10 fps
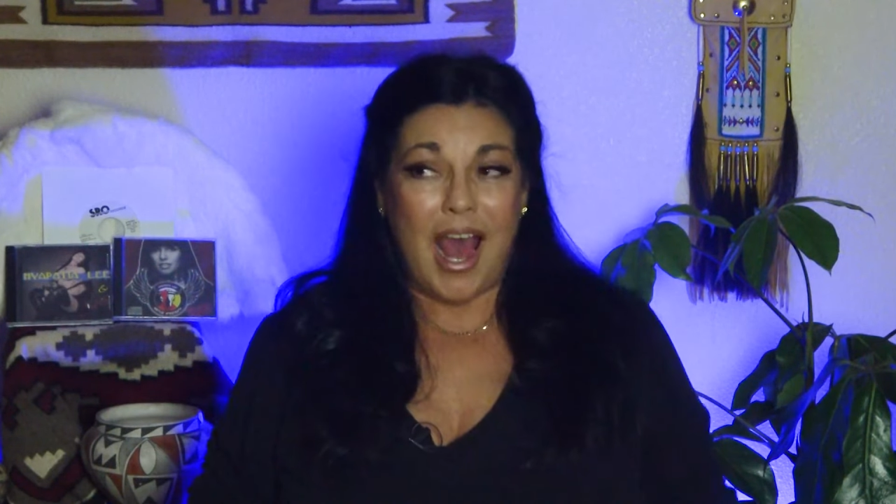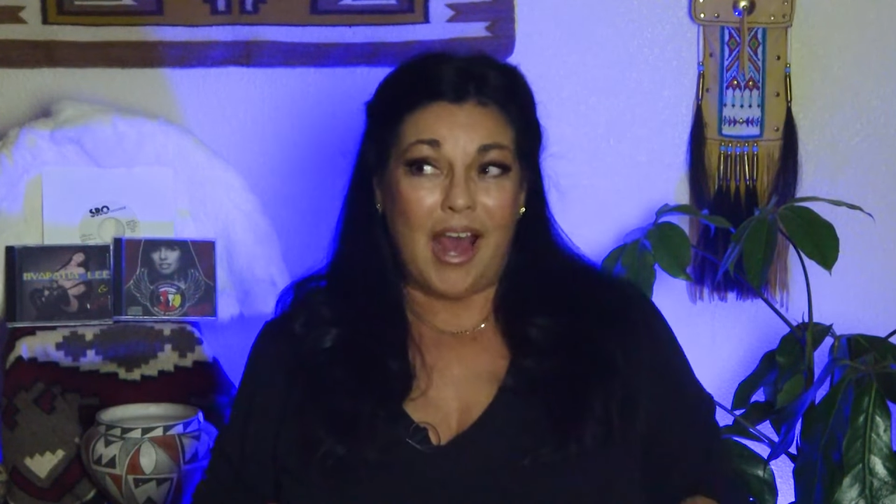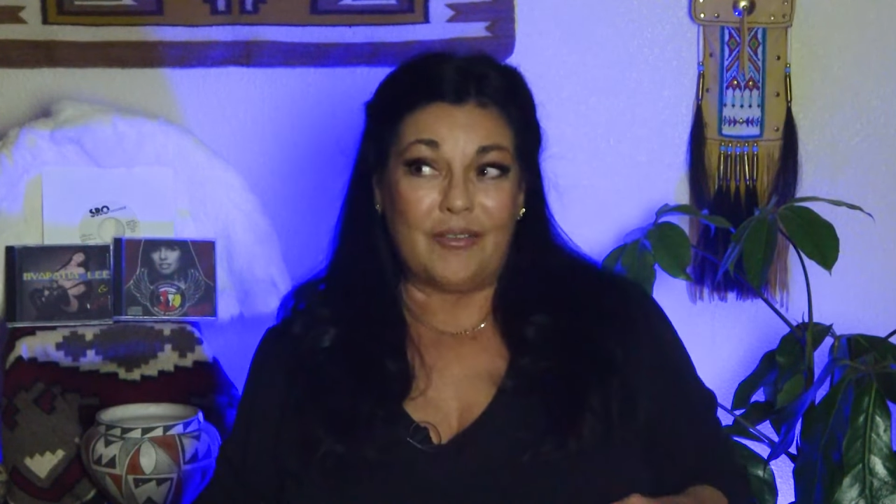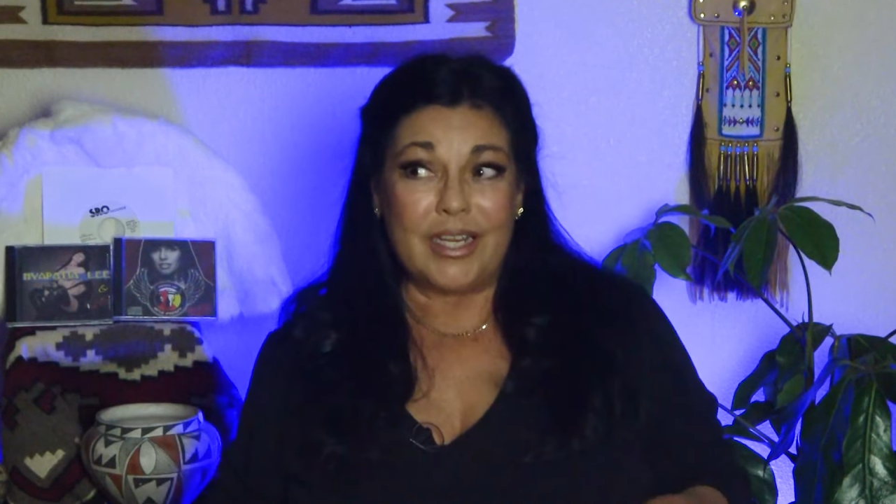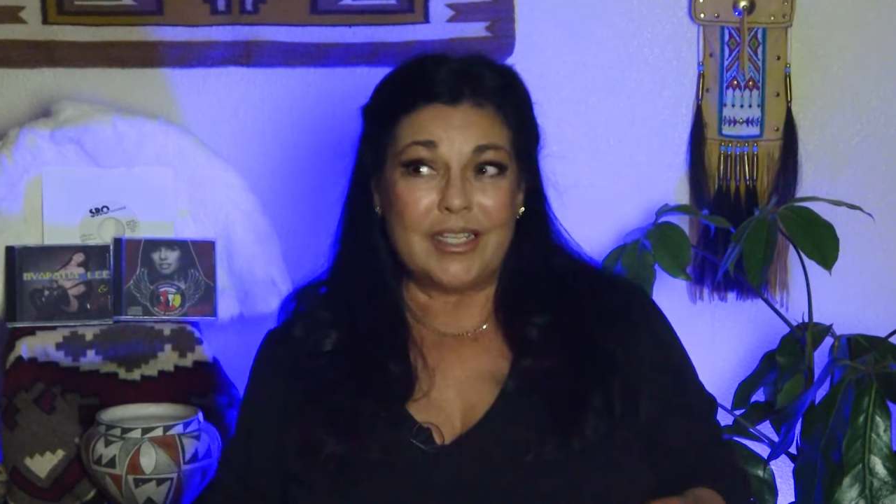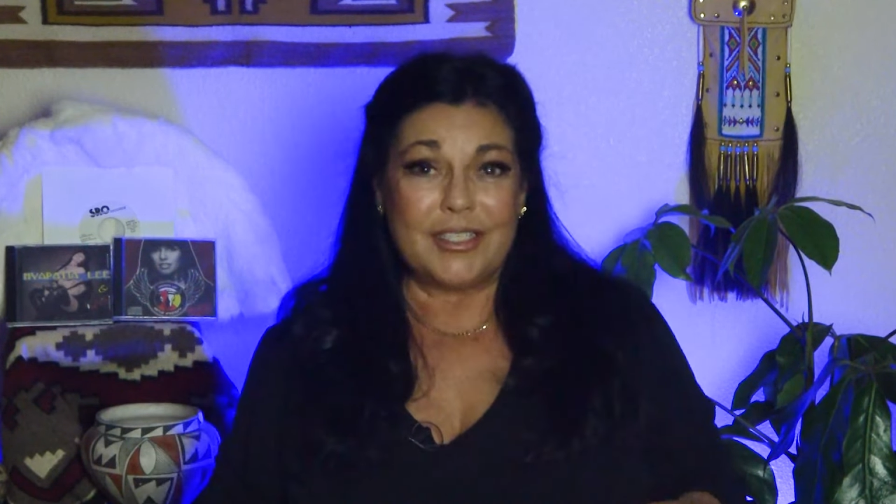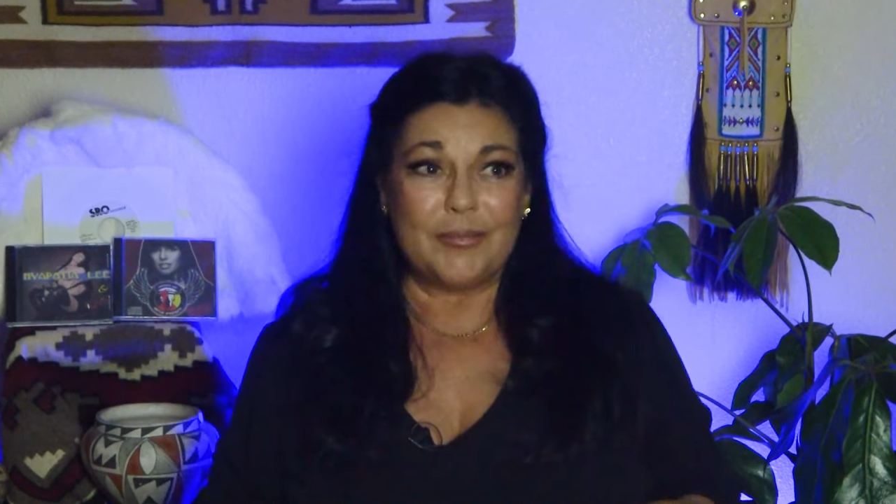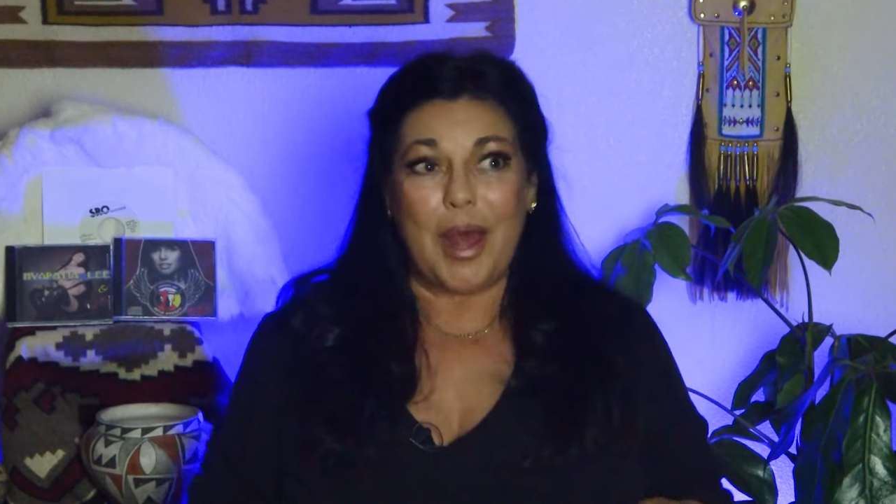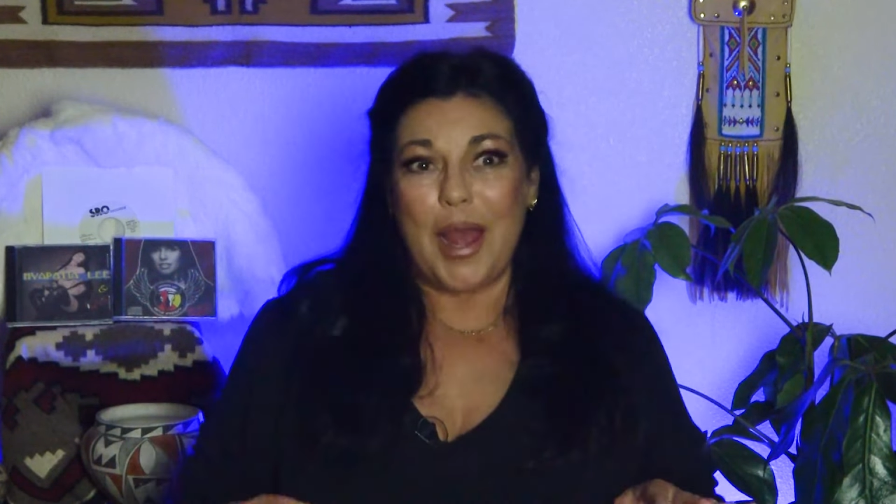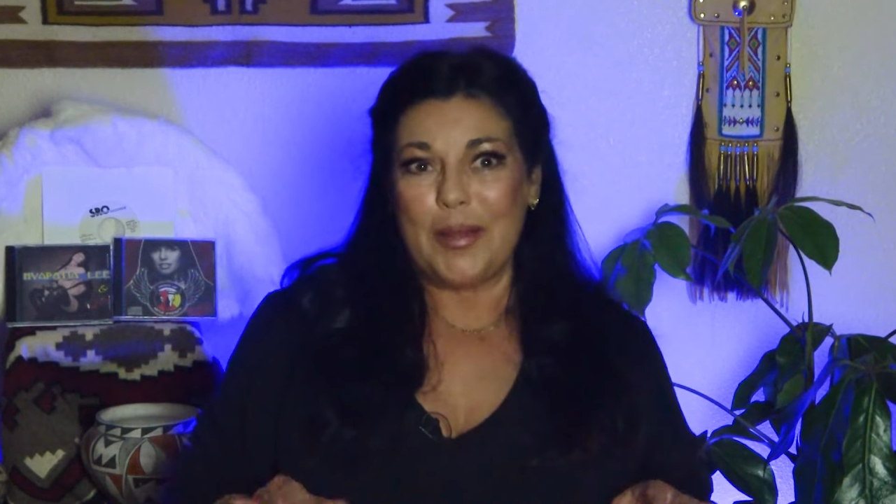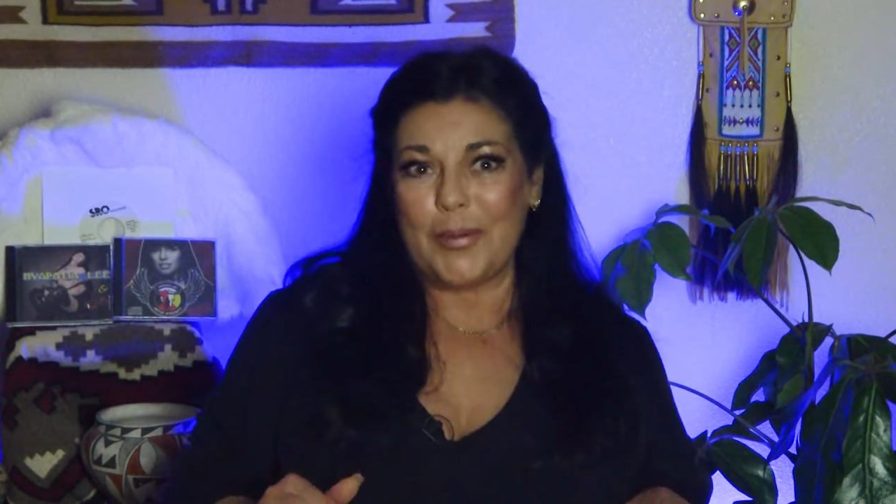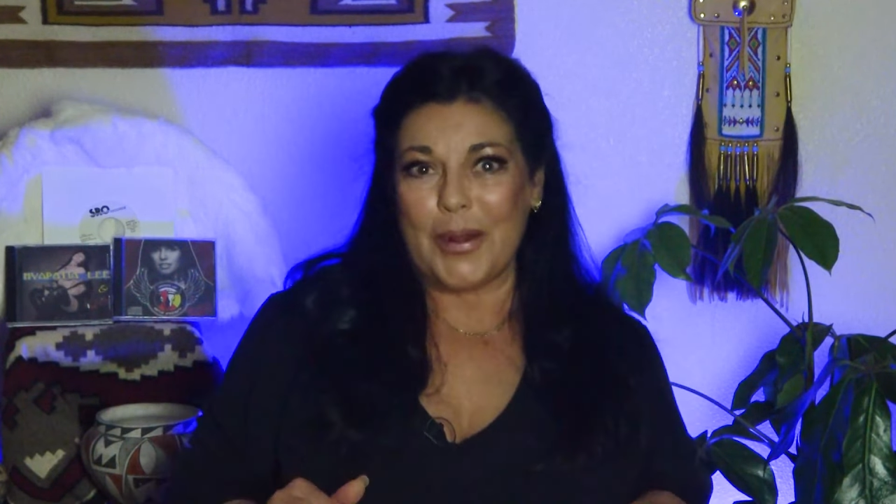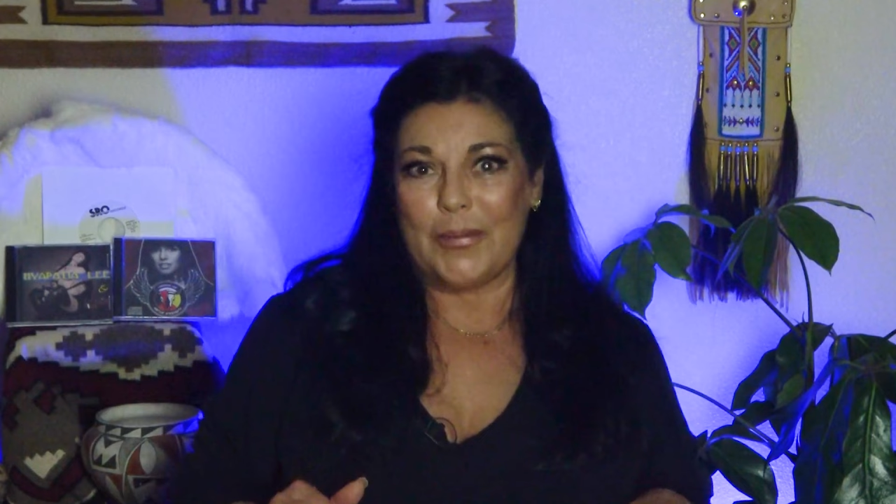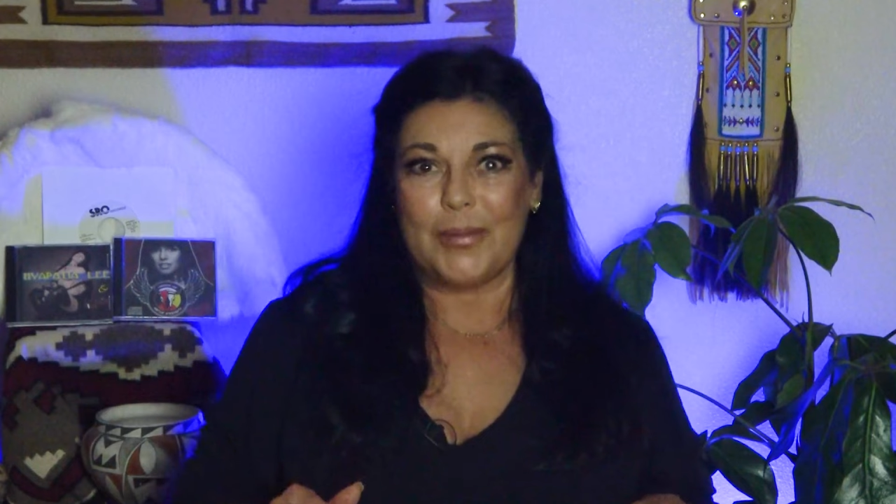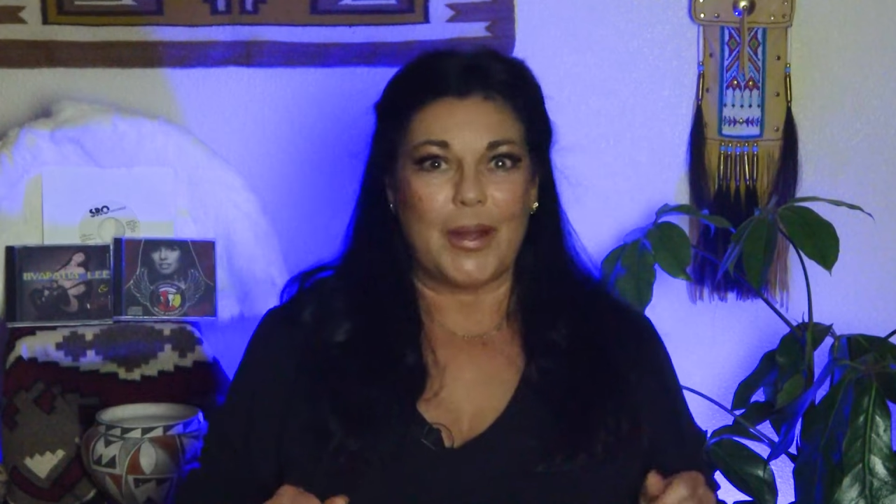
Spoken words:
I rented my apartment